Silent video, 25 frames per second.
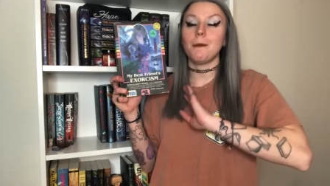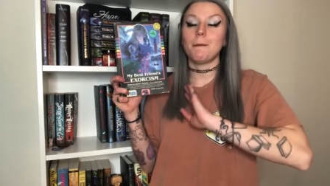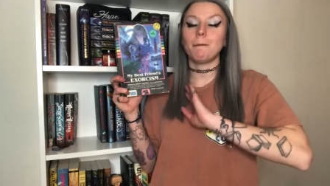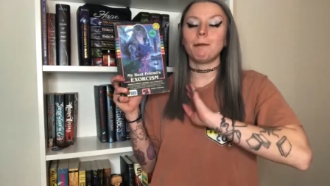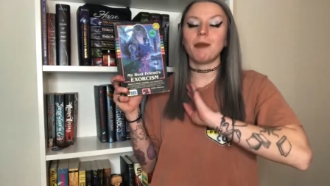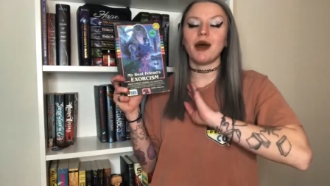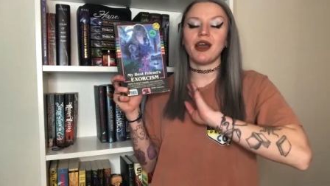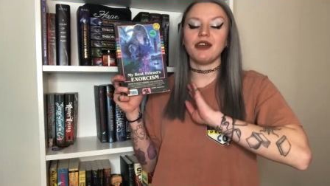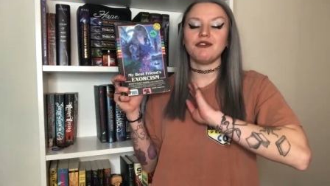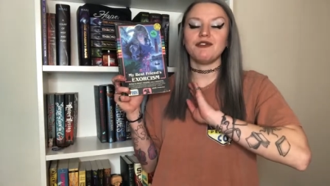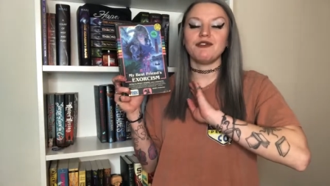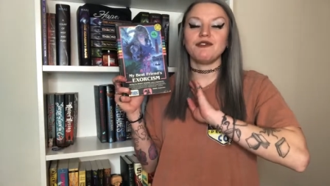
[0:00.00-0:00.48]

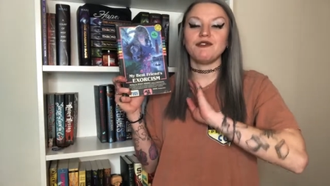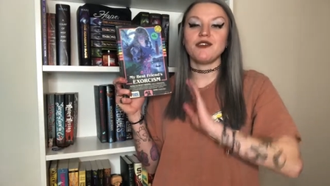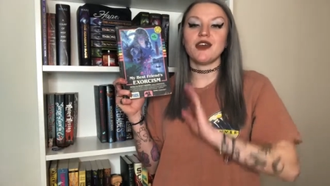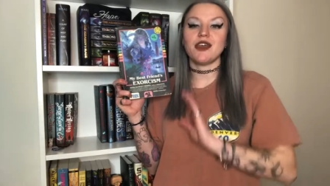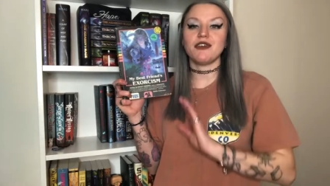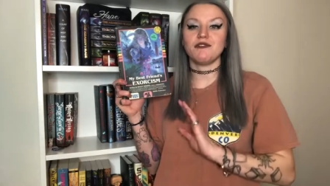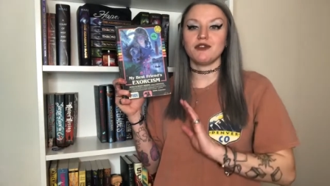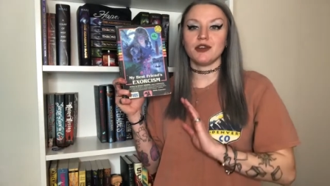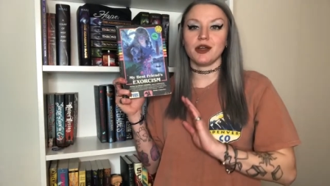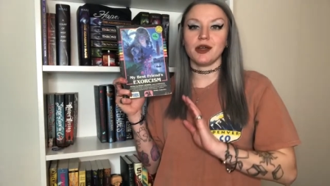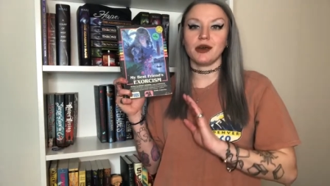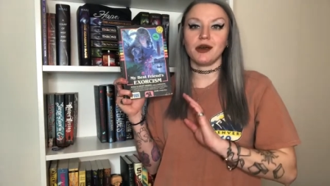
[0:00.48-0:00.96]
my
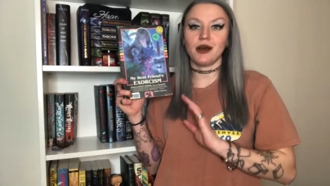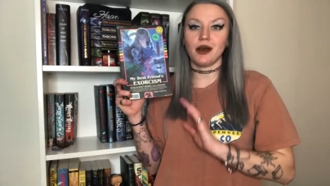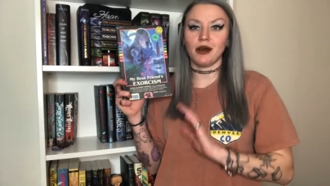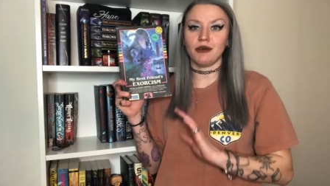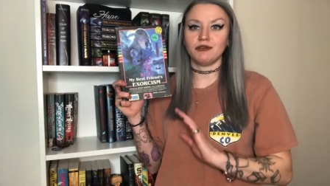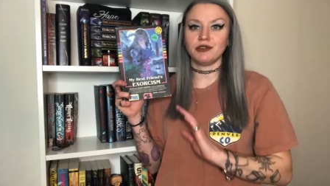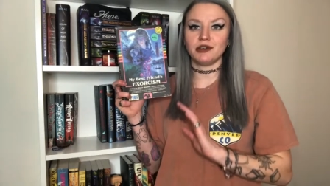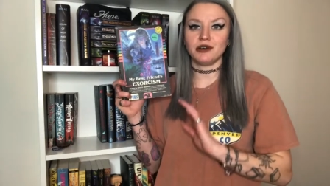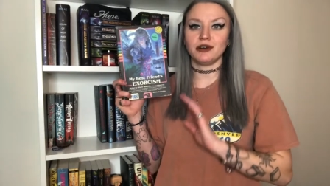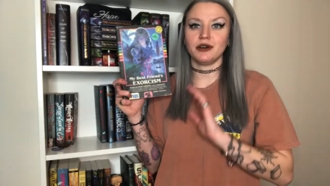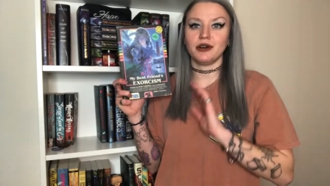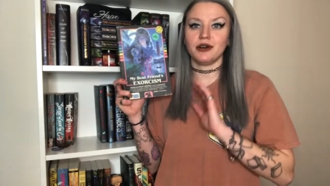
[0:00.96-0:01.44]
favorite
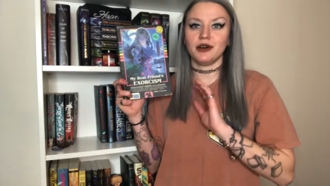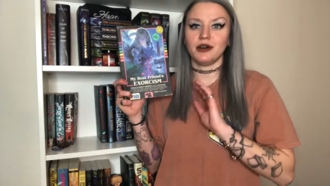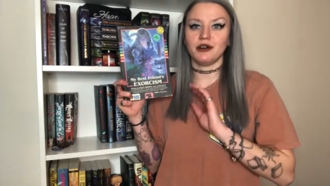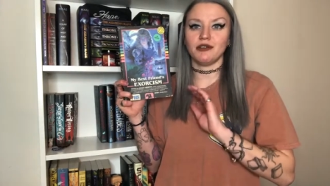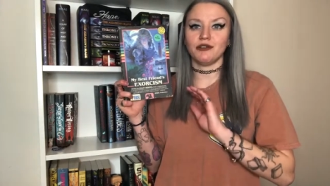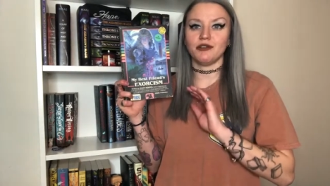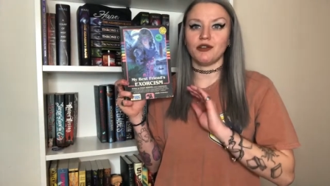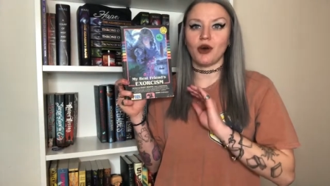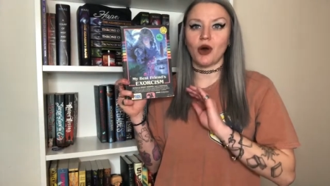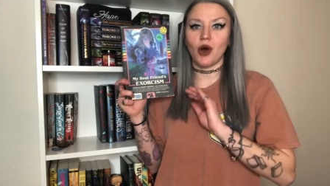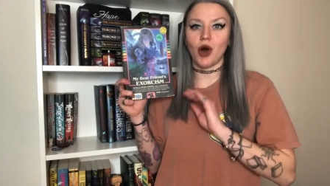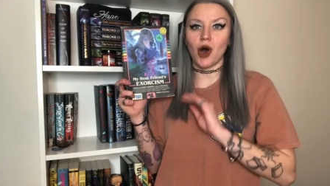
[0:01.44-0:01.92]
cover
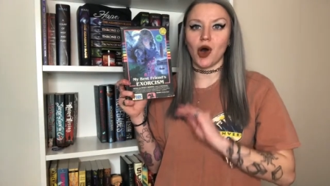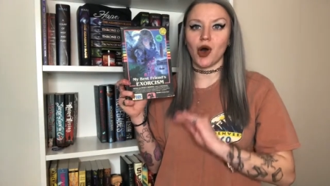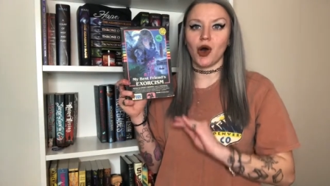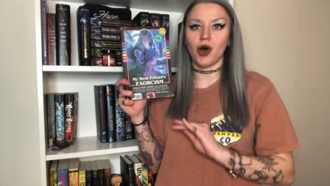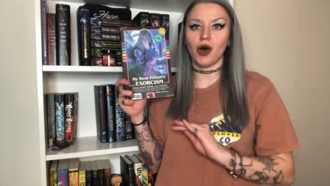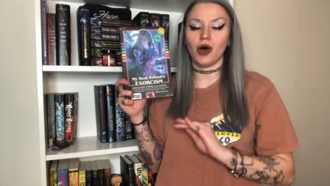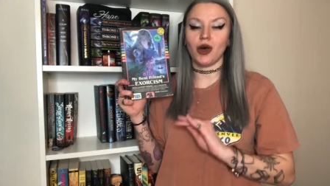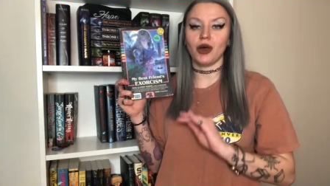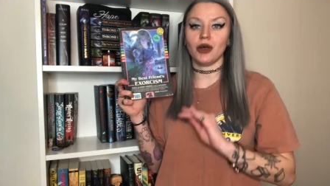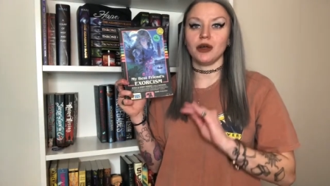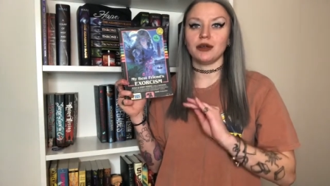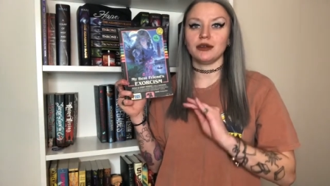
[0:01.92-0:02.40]
of
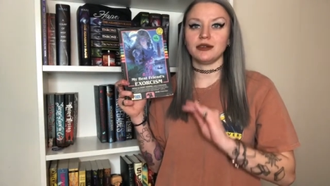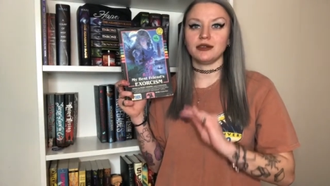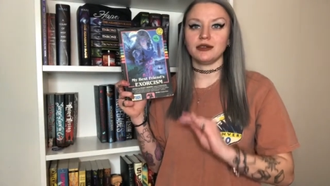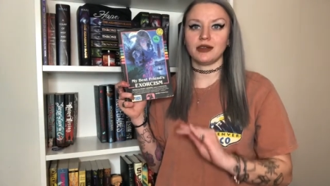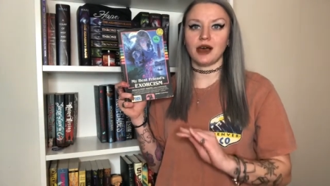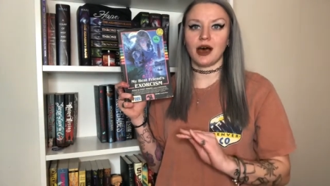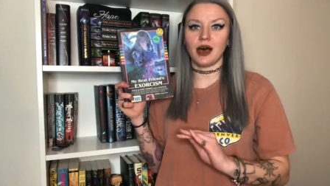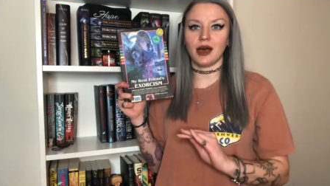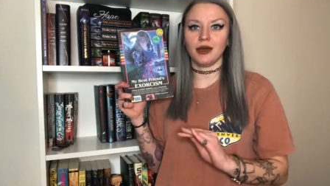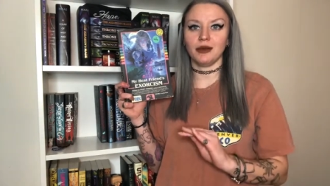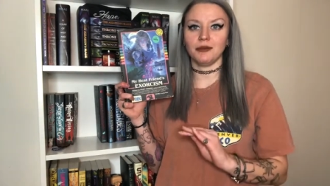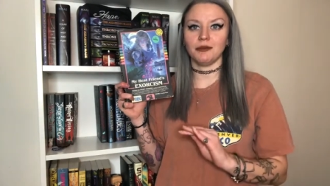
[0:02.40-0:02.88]
all
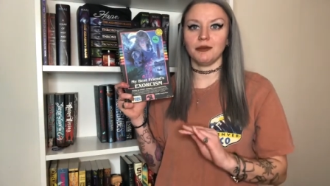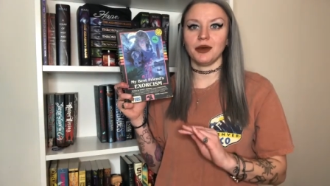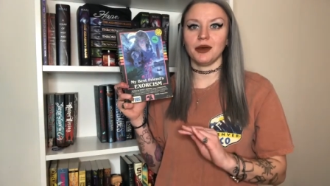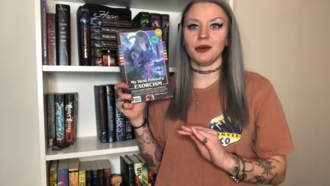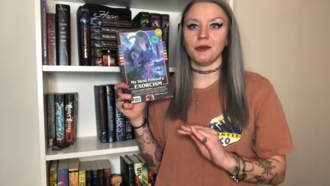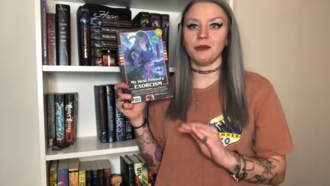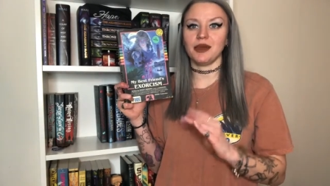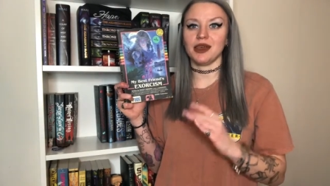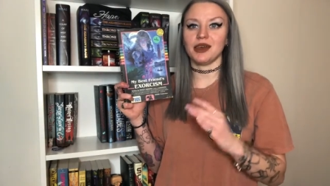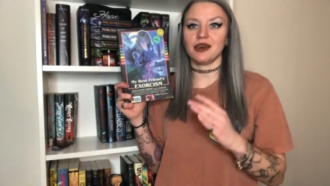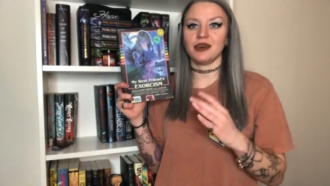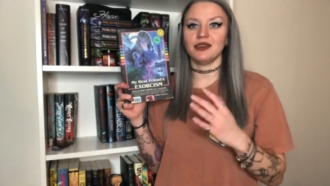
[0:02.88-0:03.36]
time
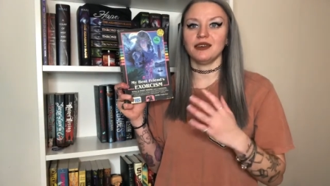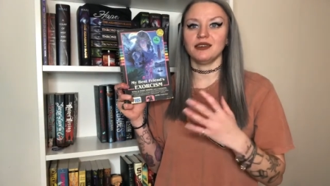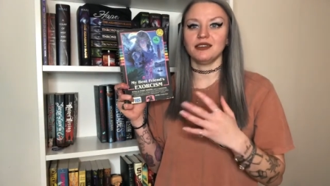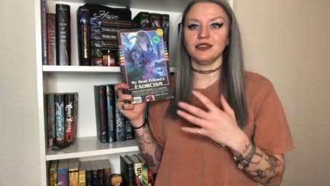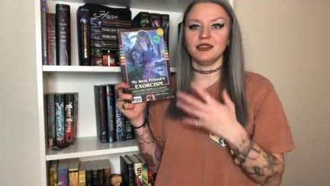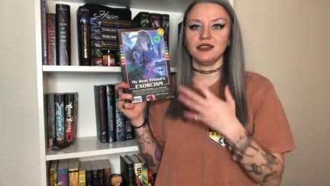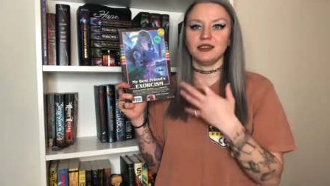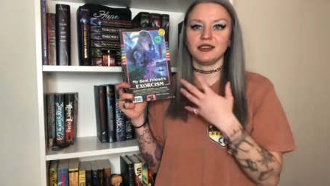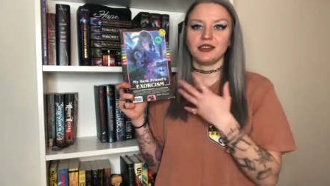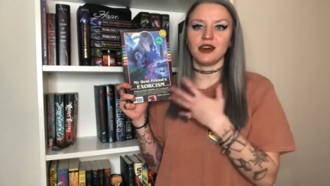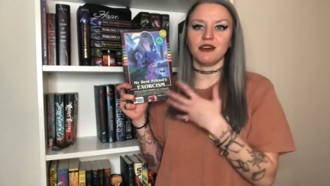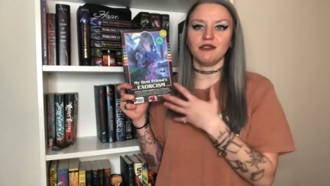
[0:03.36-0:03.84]
because
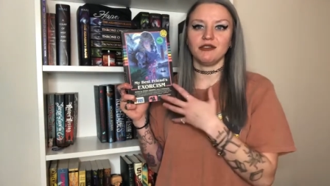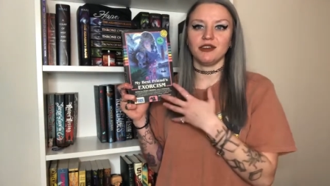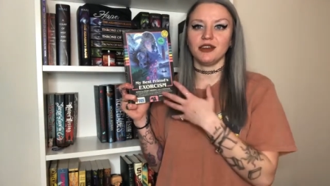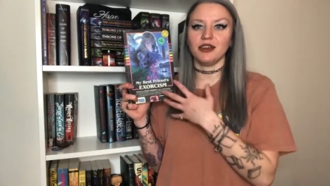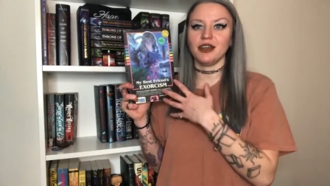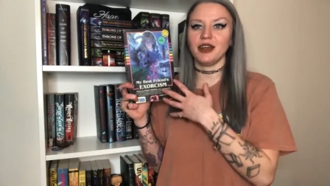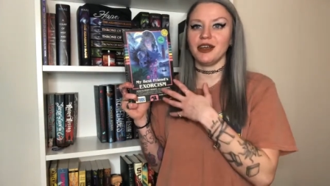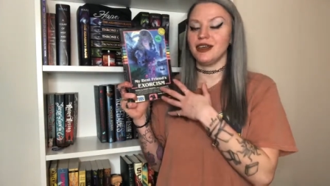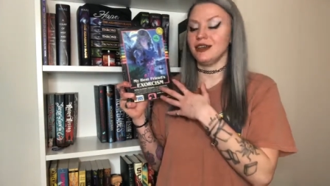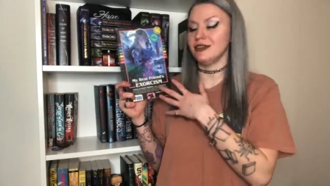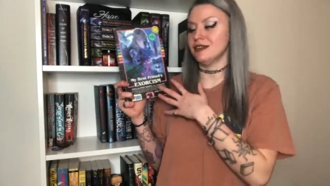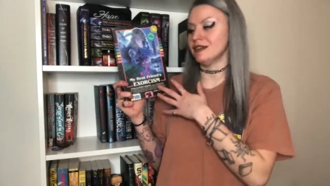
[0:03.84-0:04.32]
this cover
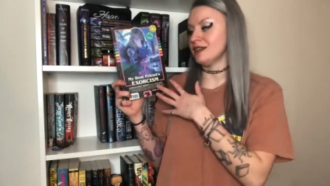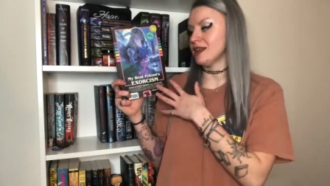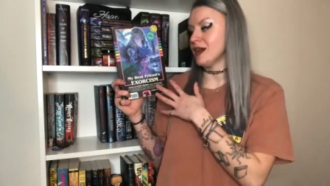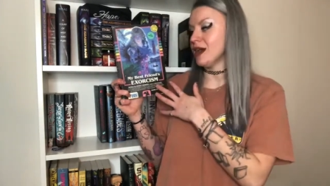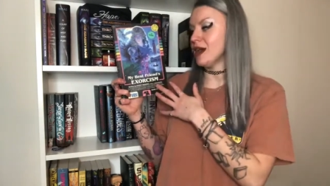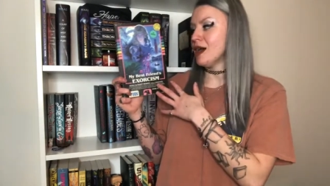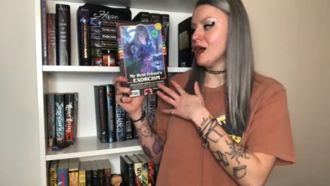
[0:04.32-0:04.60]
is